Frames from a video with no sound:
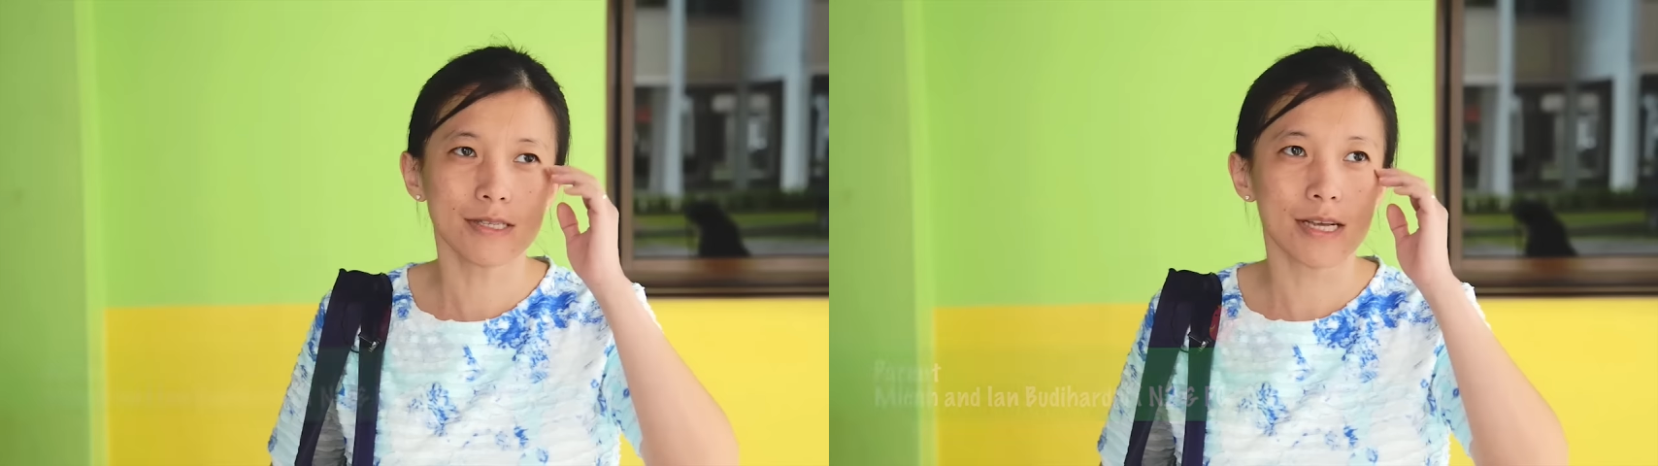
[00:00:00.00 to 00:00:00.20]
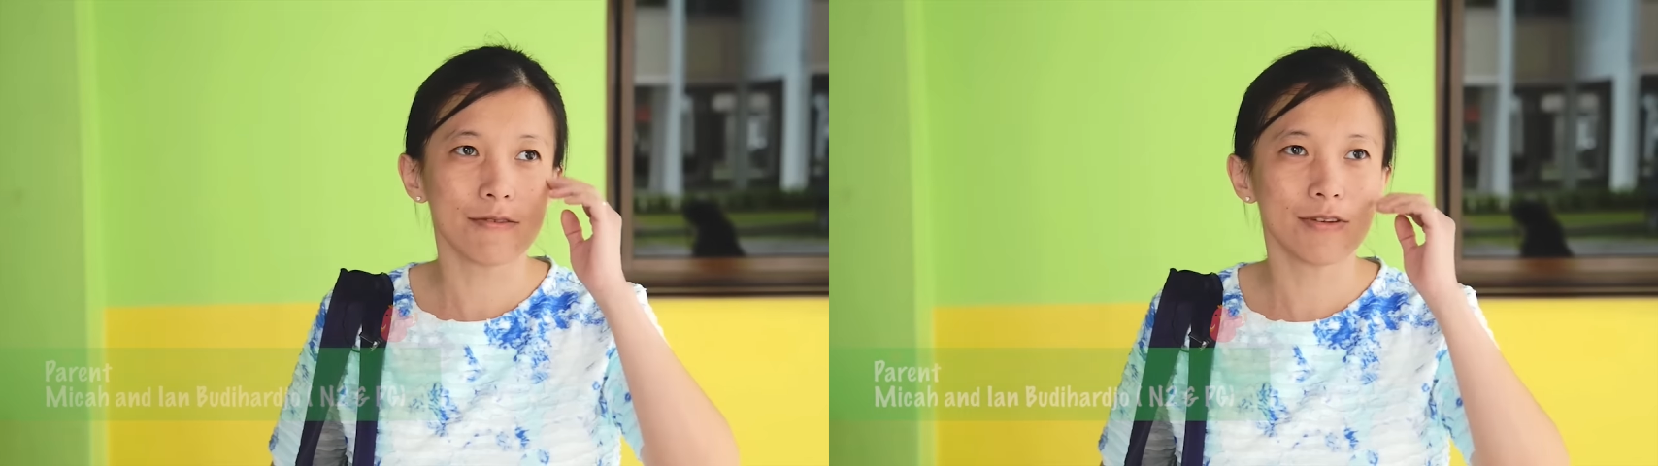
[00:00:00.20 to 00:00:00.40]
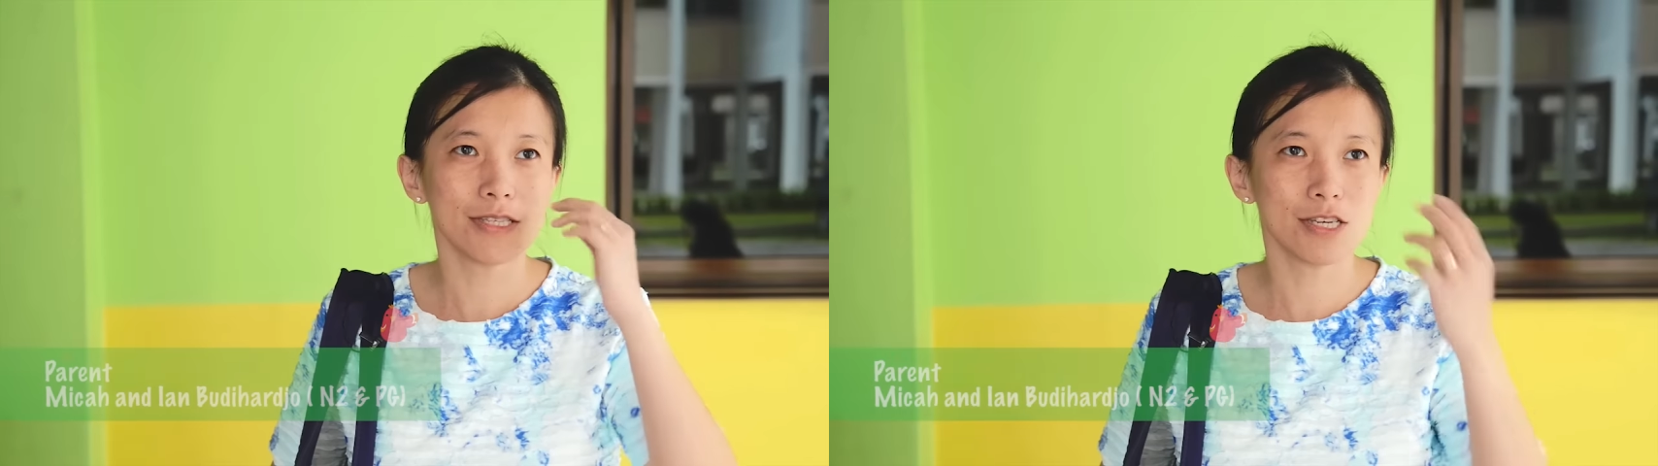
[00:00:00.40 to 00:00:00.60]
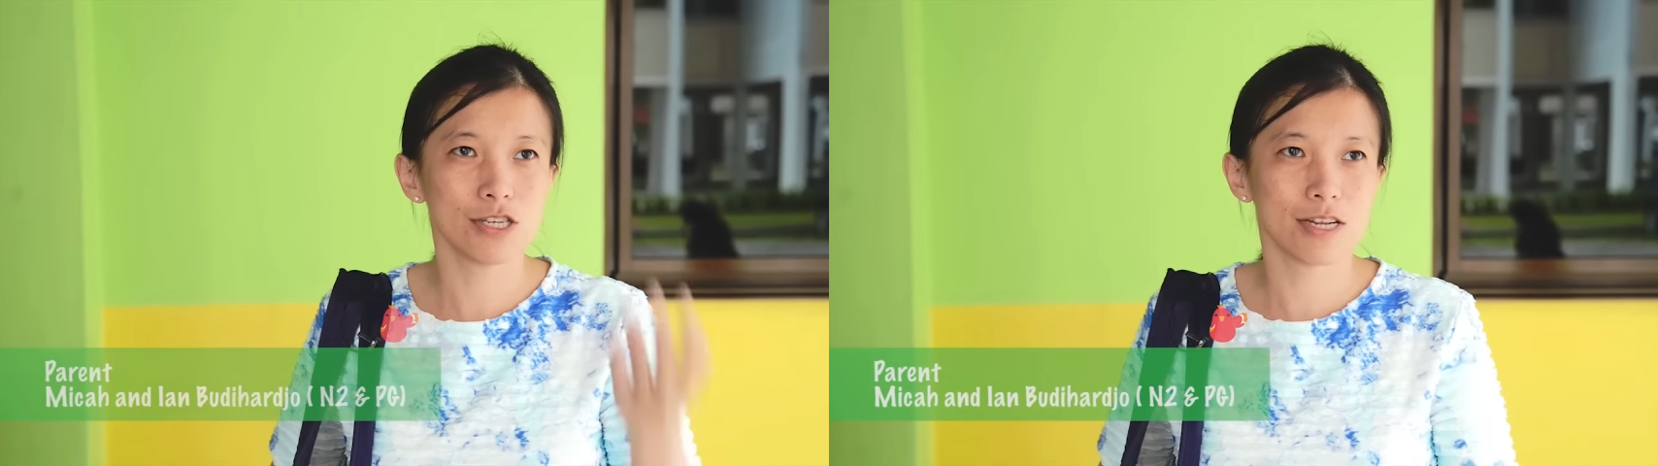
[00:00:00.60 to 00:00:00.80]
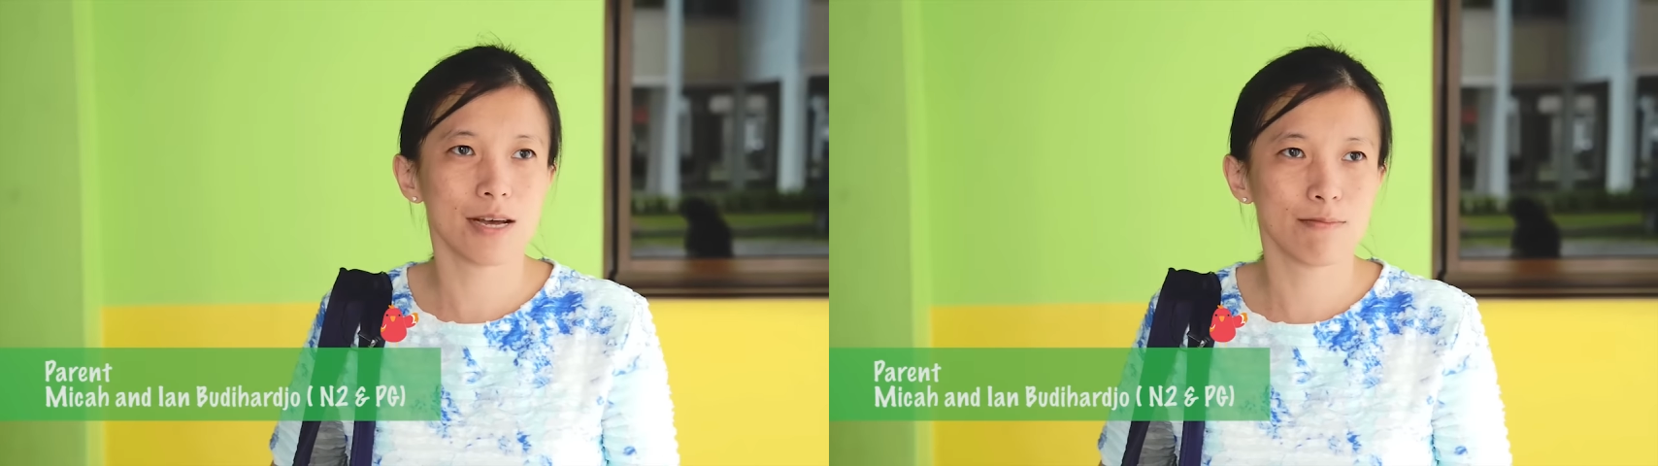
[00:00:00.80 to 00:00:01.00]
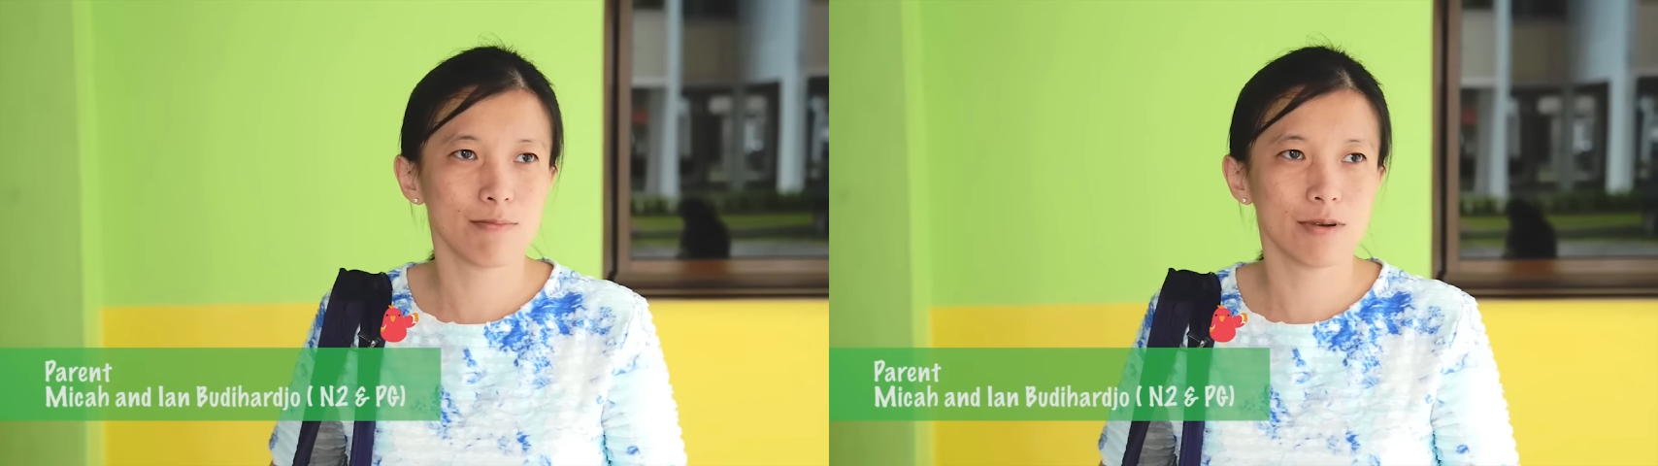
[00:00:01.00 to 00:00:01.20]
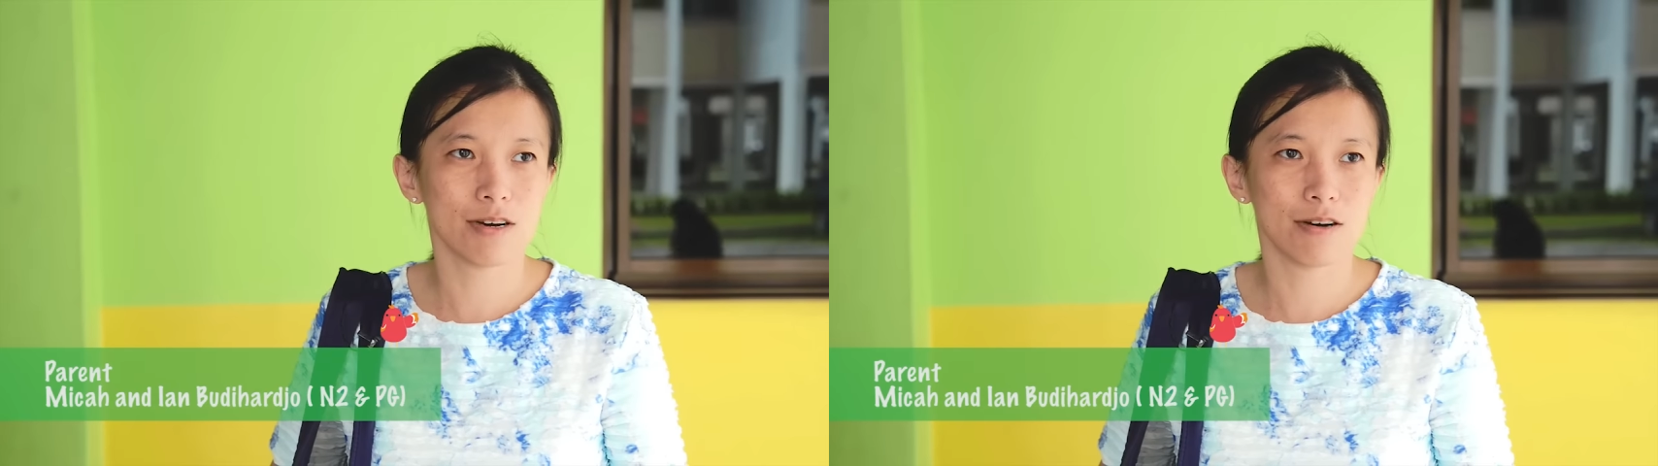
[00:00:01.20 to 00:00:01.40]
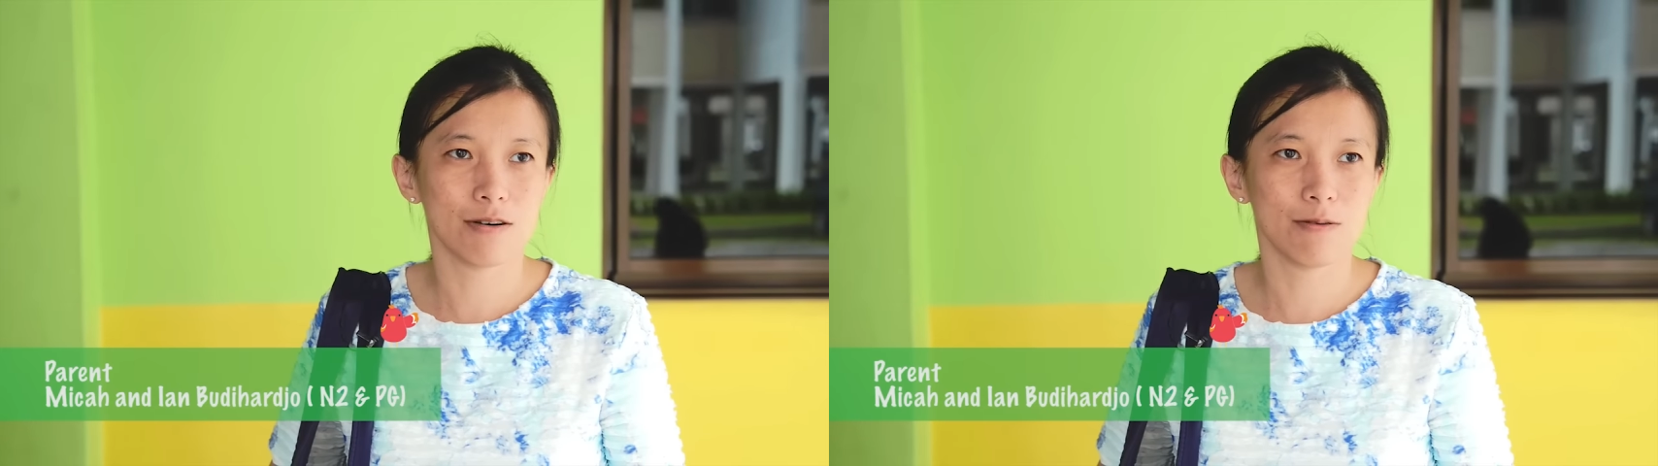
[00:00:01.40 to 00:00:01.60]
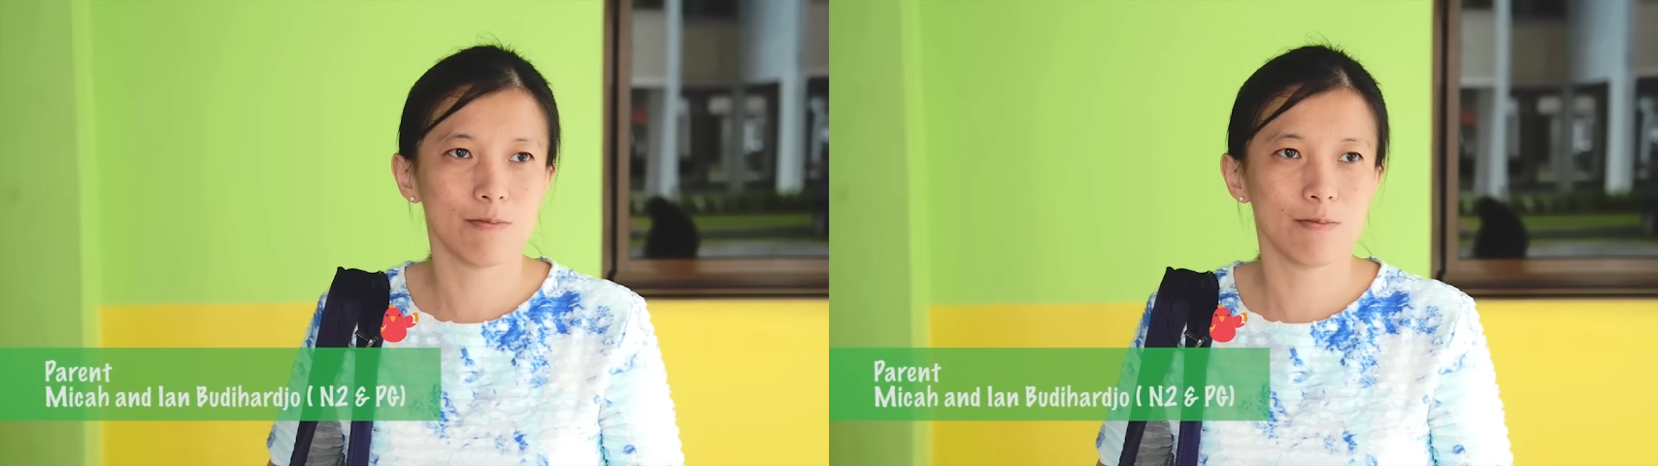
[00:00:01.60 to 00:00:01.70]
they even teach them uh,